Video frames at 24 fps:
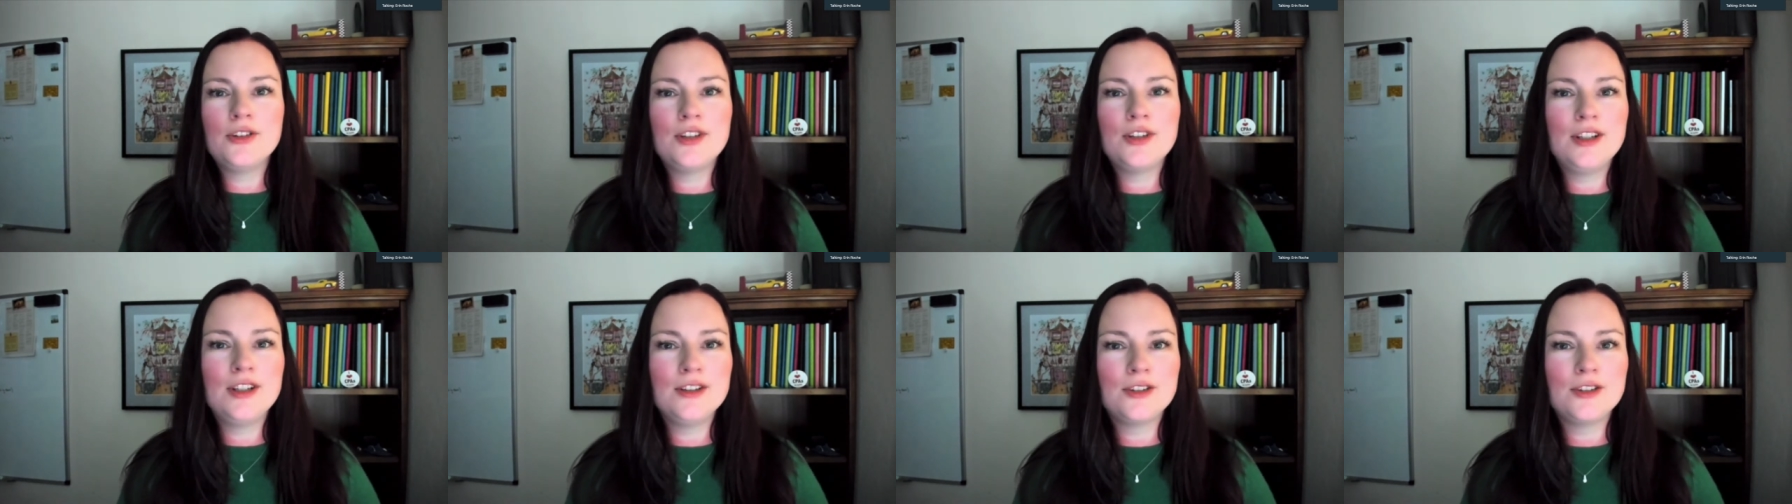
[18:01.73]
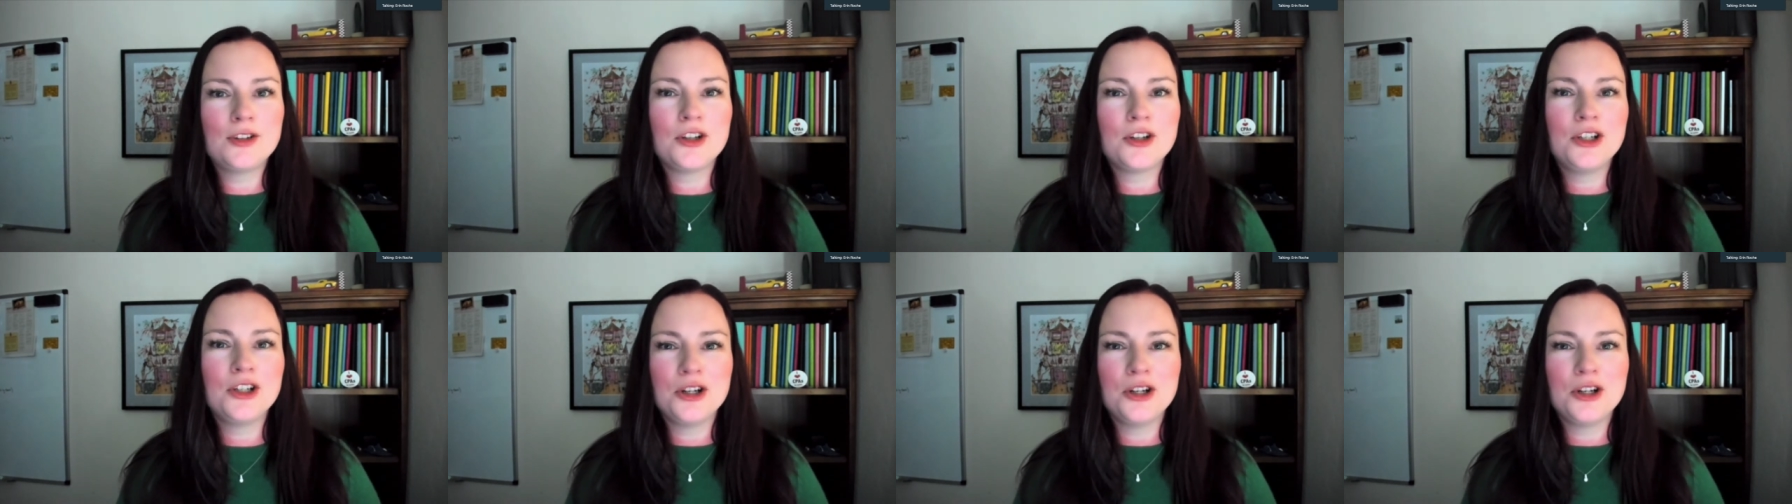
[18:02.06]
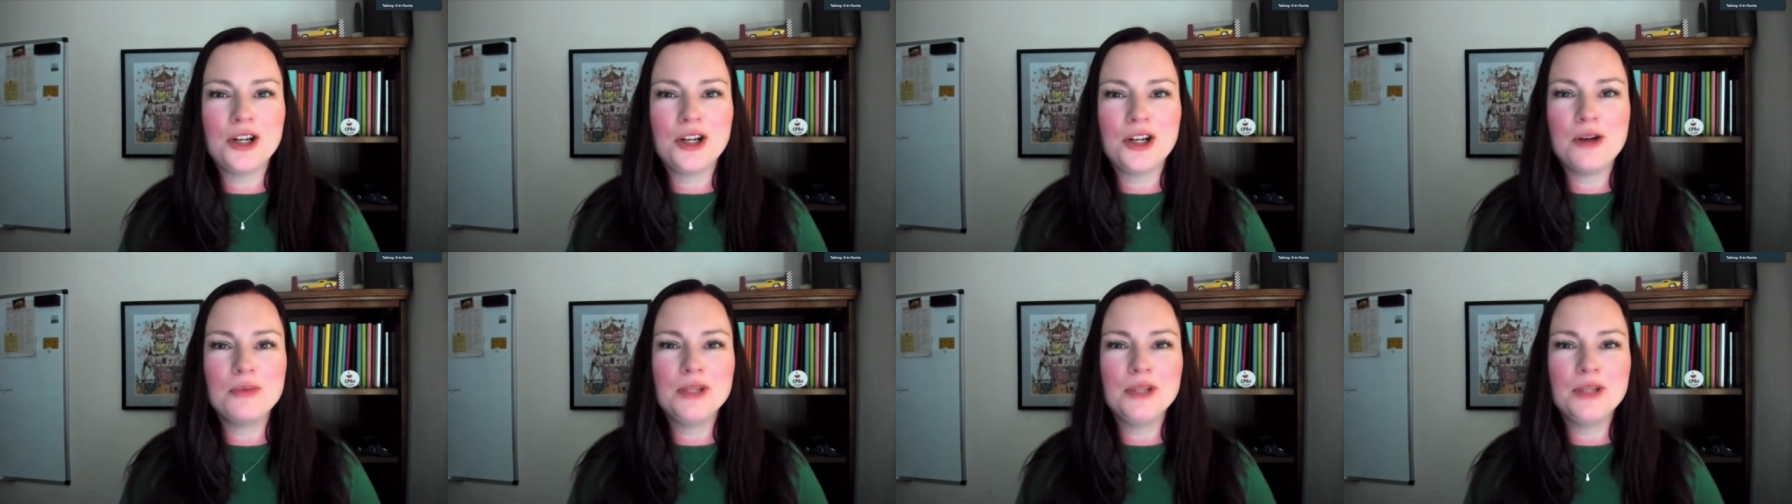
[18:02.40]
He's, you know,
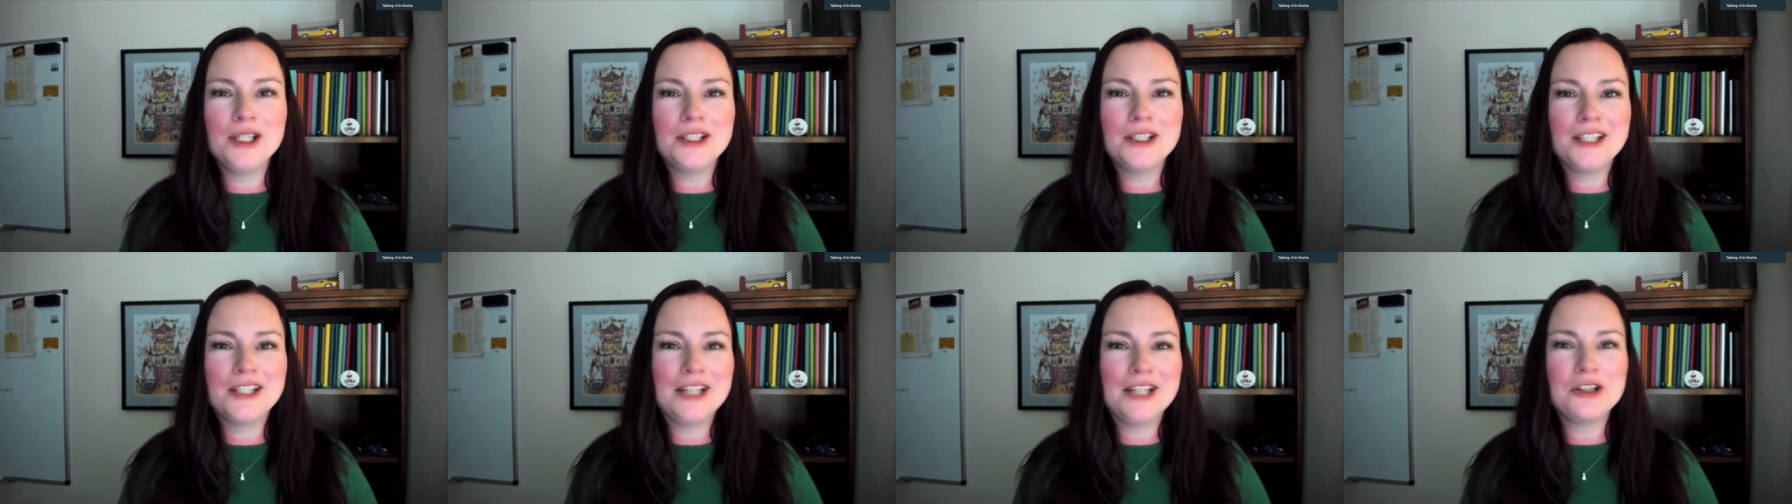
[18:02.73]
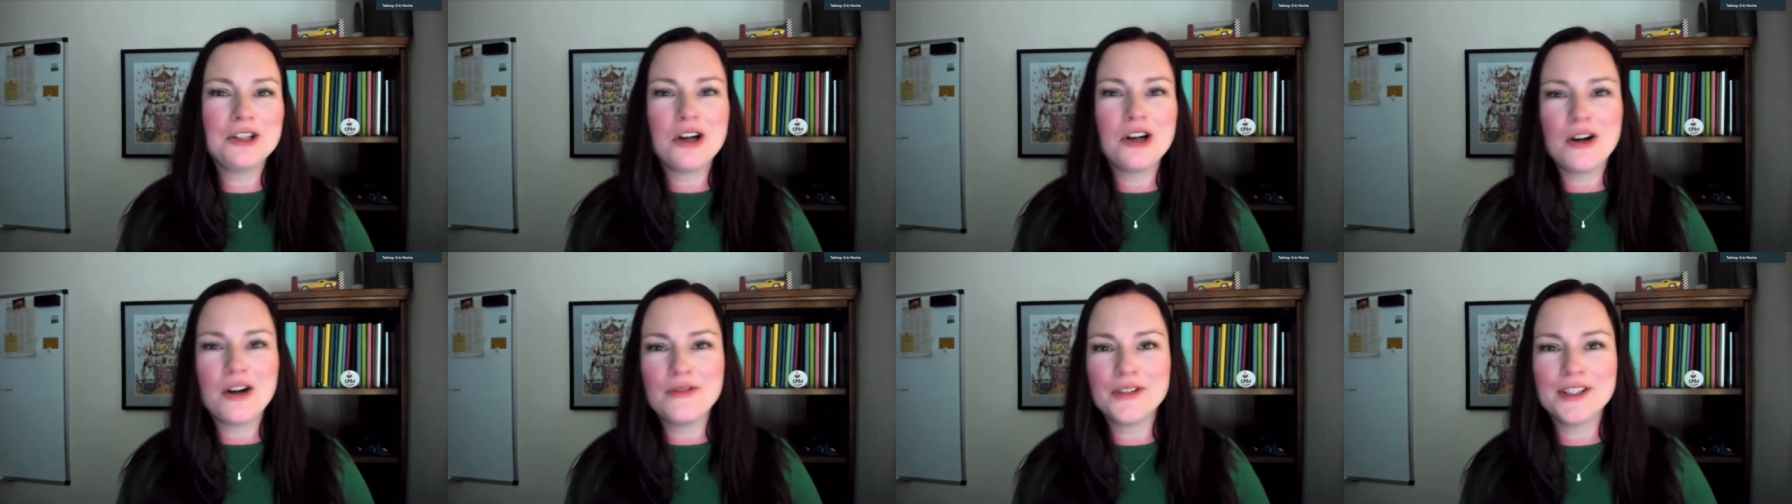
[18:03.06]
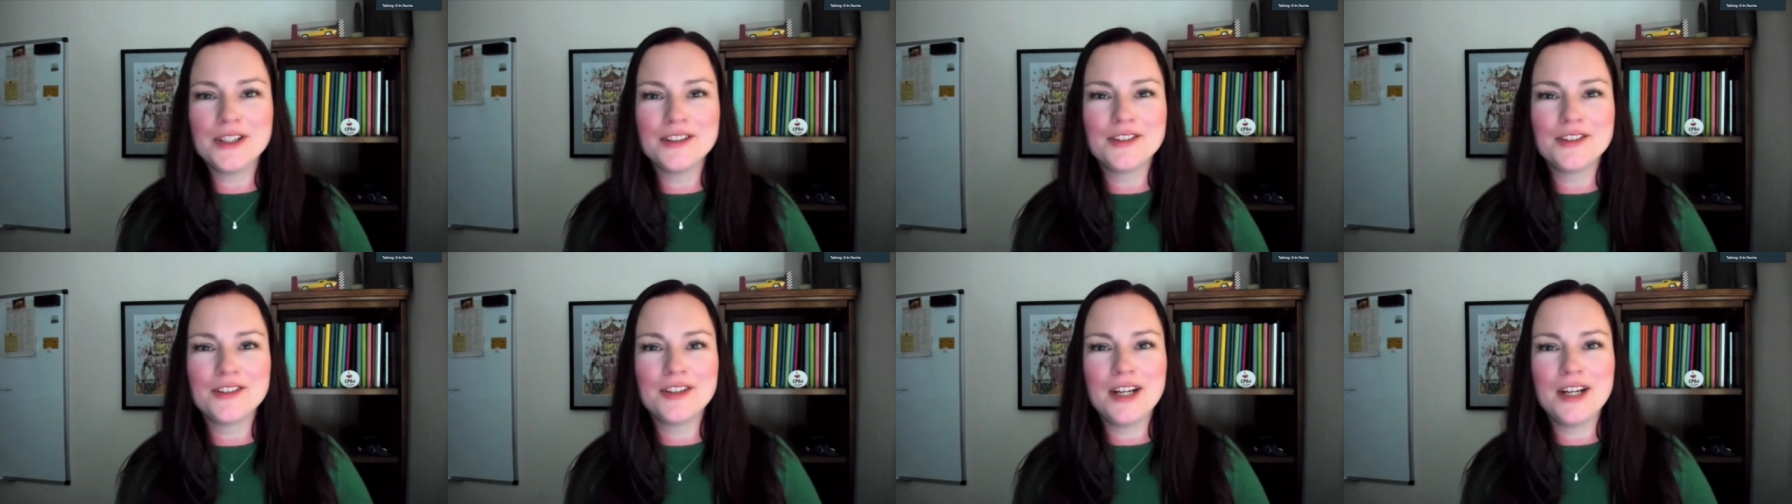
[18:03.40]
helped me gain confidence in